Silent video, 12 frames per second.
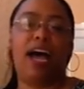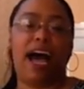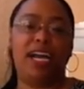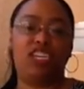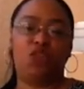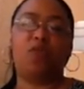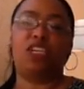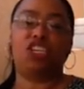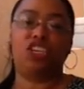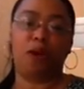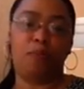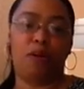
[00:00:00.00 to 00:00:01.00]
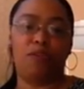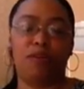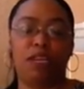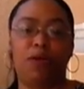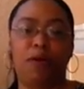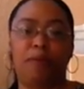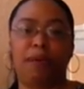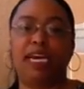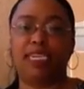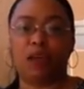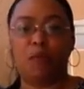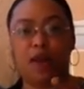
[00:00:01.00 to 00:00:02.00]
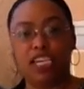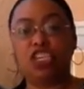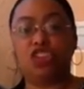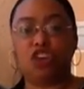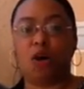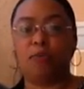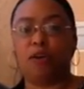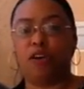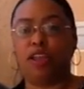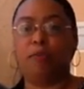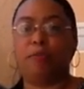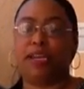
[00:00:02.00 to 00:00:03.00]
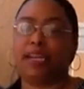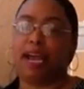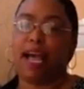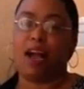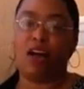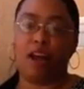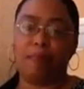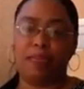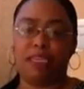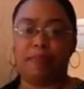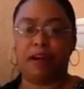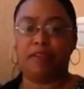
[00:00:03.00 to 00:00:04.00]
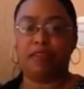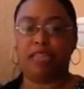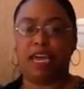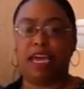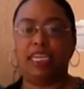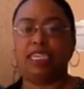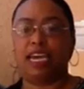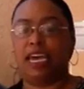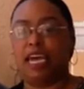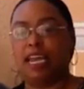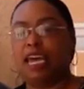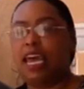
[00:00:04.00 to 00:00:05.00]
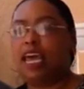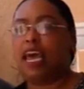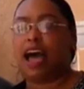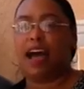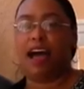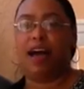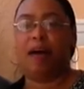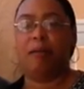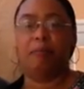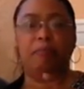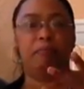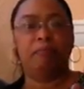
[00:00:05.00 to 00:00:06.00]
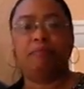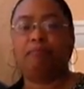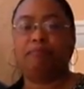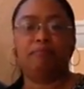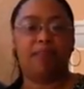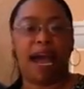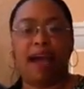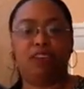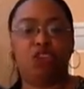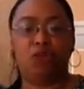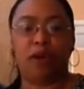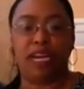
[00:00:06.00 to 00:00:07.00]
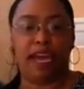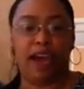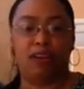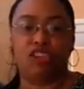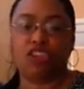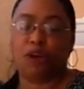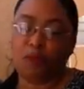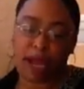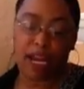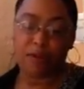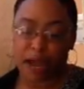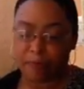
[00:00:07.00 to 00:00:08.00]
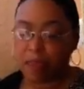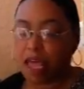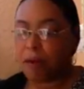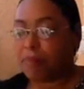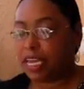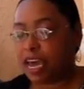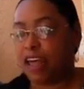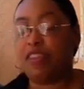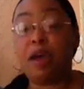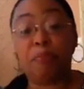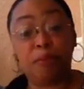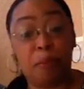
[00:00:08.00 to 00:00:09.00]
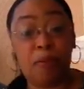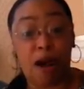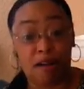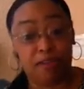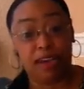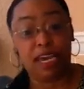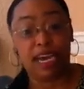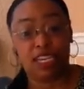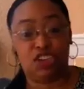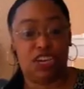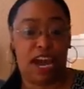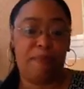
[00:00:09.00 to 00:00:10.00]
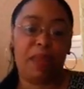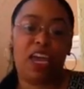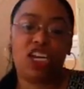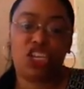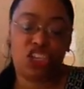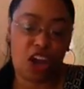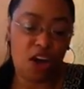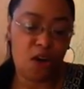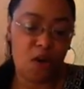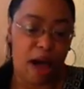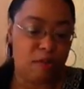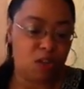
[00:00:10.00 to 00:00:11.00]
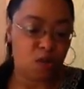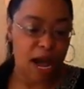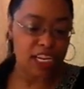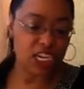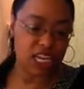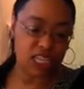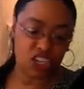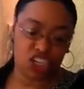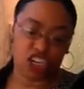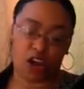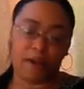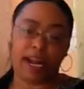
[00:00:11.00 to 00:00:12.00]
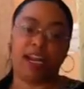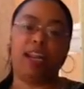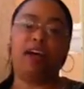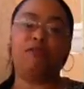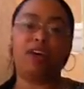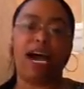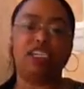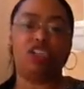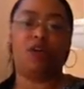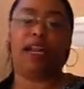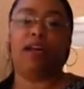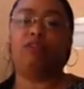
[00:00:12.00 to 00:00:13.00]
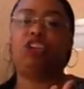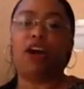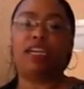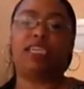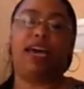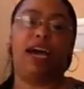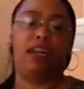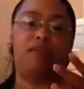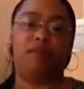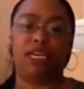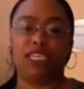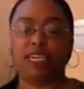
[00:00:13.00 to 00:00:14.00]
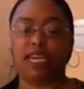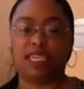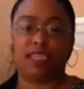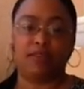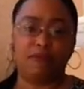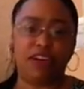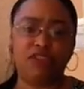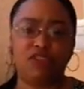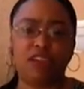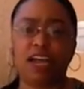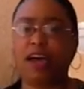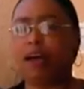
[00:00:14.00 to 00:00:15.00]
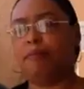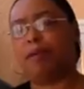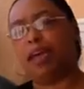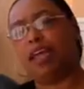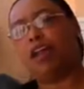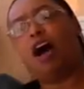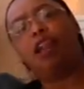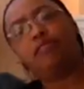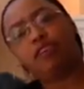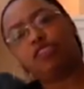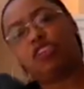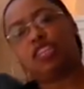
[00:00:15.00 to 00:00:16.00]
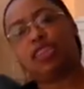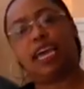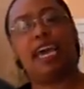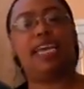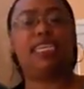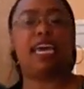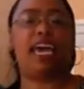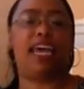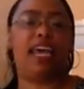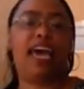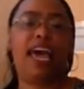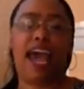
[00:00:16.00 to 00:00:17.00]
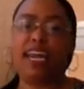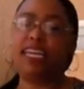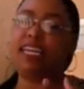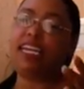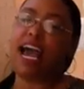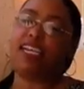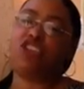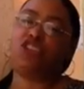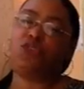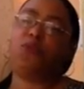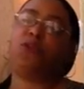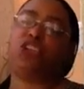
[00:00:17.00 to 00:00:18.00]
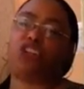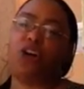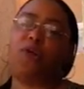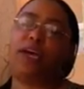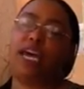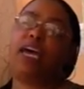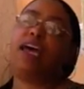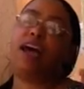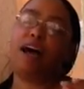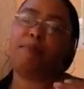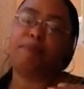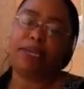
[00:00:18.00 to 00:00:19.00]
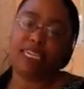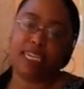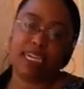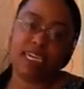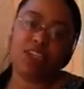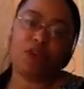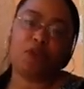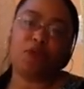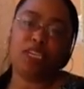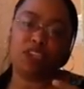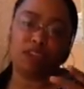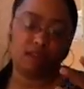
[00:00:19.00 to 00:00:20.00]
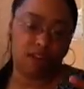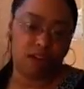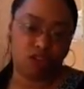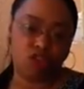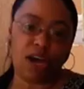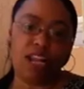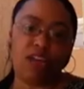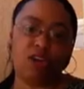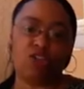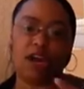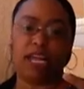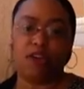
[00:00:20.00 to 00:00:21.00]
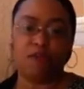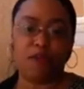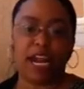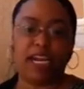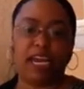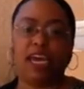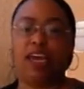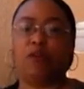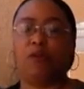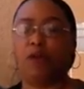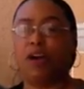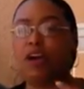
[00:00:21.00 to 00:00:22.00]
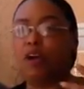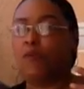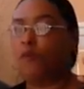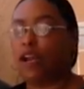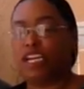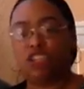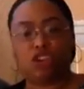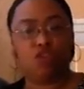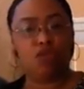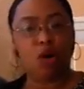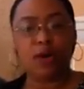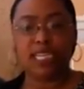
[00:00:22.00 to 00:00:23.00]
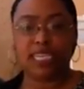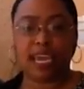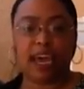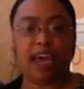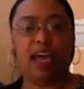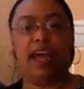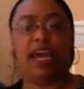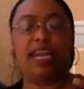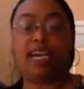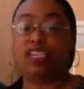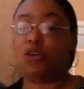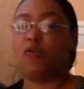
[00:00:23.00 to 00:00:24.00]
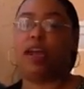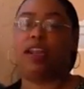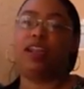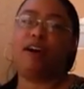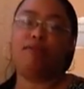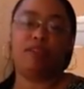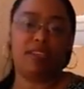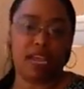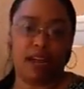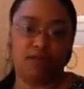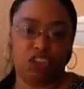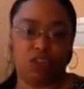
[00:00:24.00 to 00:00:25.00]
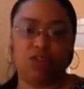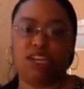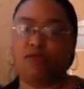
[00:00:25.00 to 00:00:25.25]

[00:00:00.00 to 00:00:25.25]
I just wanted to jump on really quick because I wanted to scope earlier, but then I got caught up in some other things, and I had to do it now. So anyway, but yeah, the profit yesterday. So I was watching this show, and I love, you guys know I love Shark Tank, I love West Texas Investors Club, and all of those good things, and anything that has to do with showing a business who is, you know, struggling or trying to get funding or wanting to grow and scale, and that's cool. I love those kind of shows.